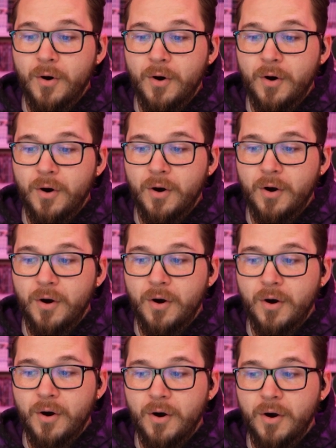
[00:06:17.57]

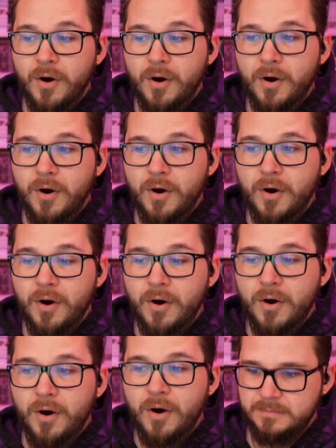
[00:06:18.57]

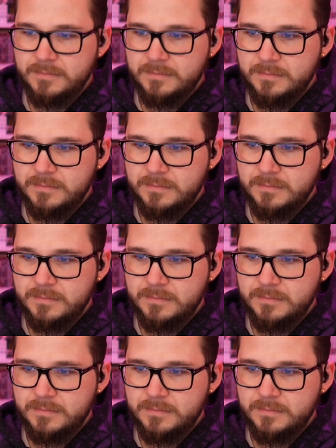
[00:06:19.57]
Nothing is said.